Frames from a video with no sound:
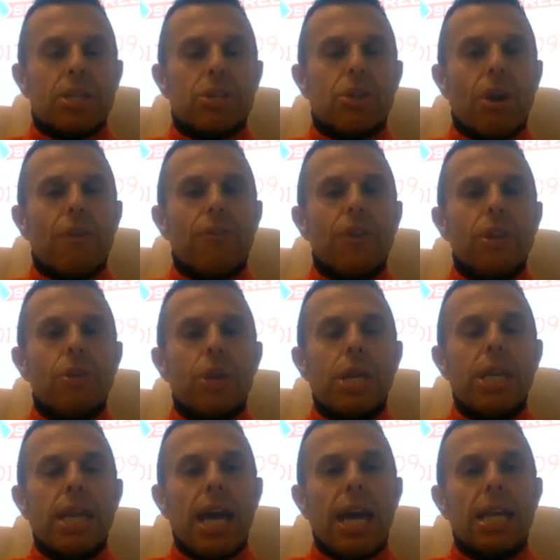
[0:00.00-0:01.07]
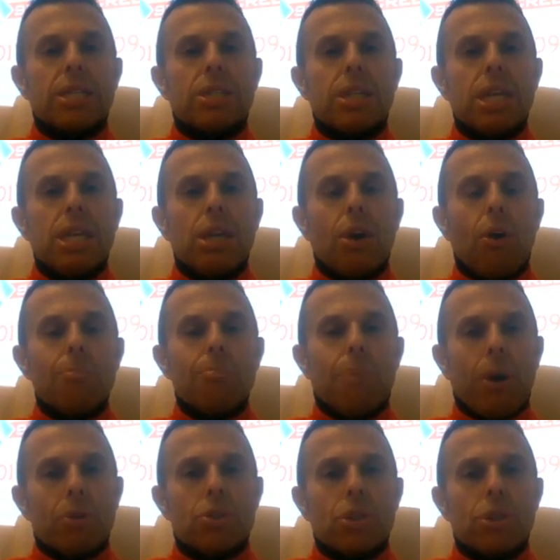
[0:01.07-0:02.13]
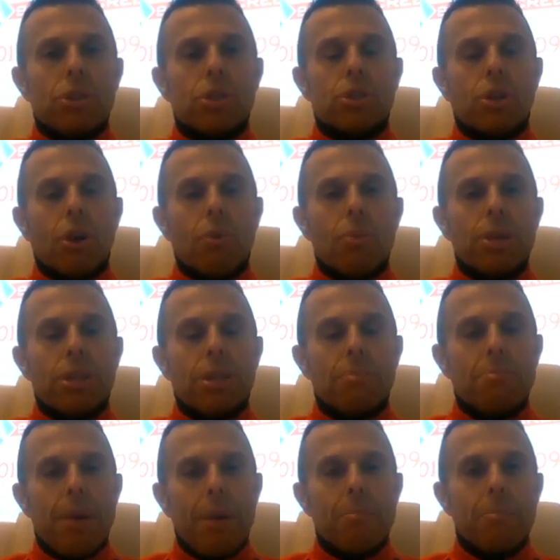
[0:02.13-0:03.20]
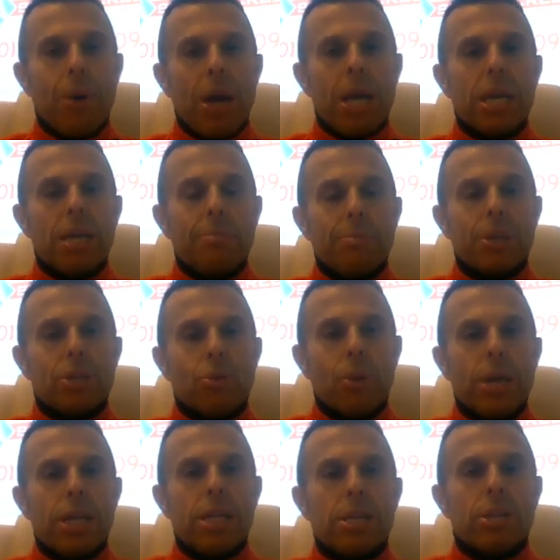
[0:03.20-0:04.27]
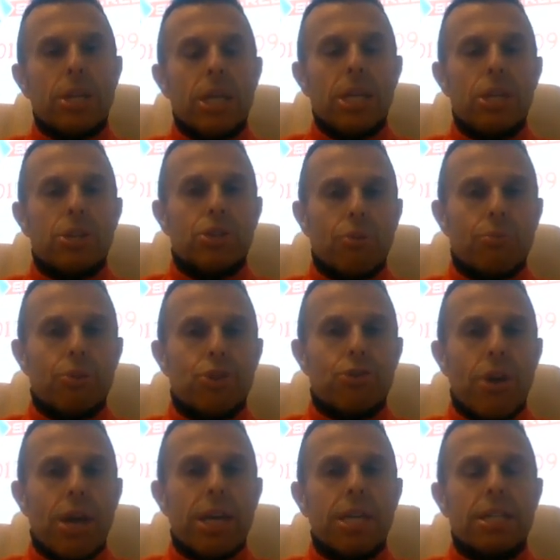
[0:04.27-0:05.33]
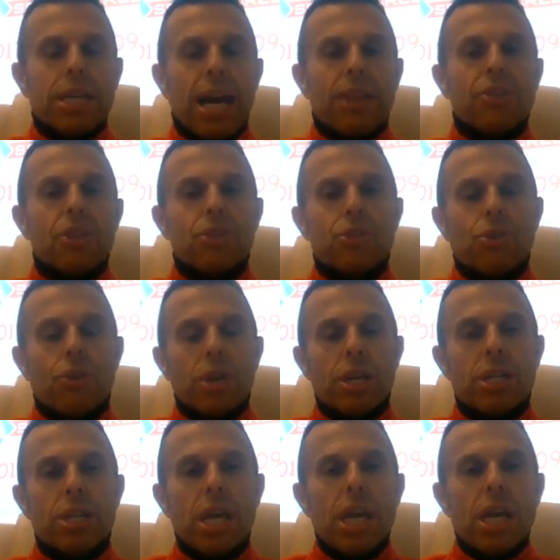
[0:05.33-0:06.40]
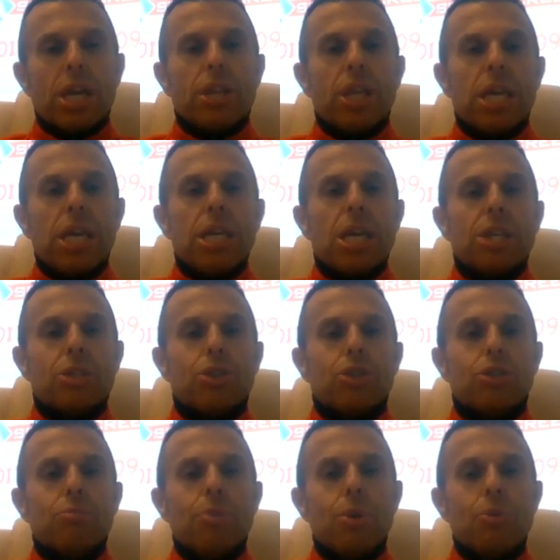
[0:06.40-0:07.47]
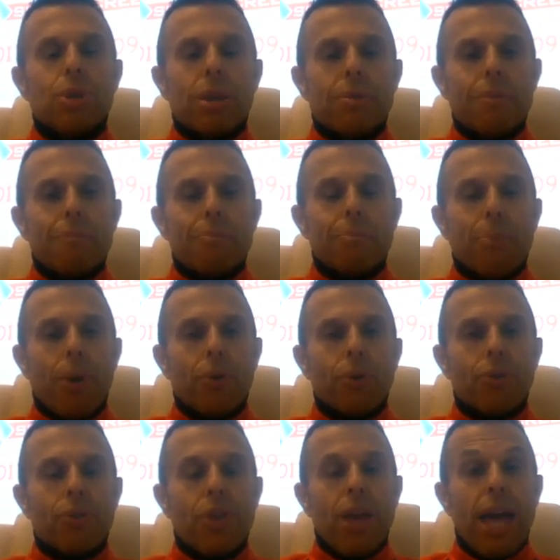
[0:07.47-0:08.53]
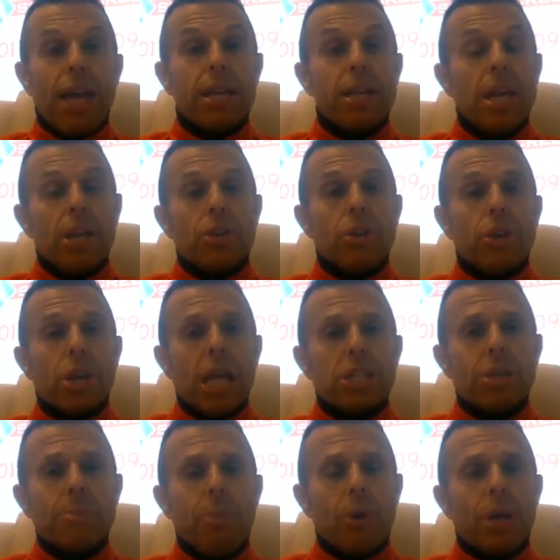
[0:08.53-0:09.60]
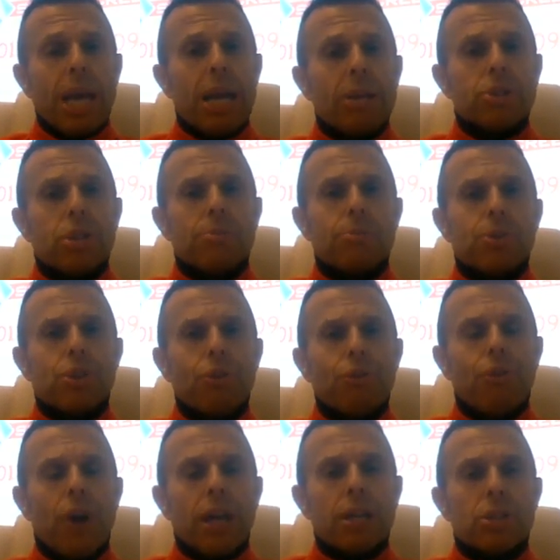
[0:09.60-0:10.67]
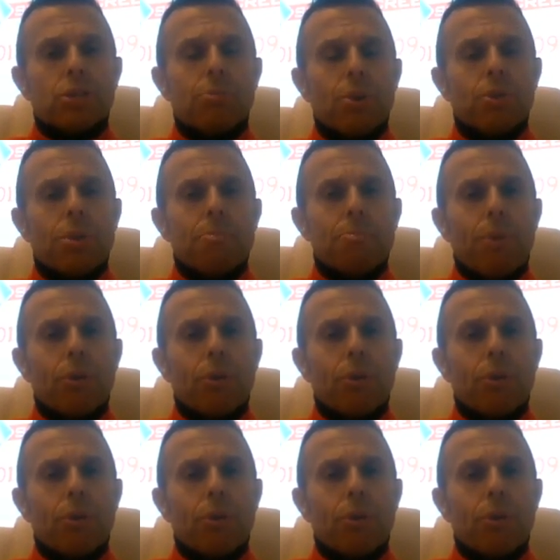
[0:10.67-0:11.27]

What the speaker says: So if you're looking at the unbonded, so with the membrane in between the substrate and the screed, the smoothing product then, you could actually put a calcium sulfate smoothing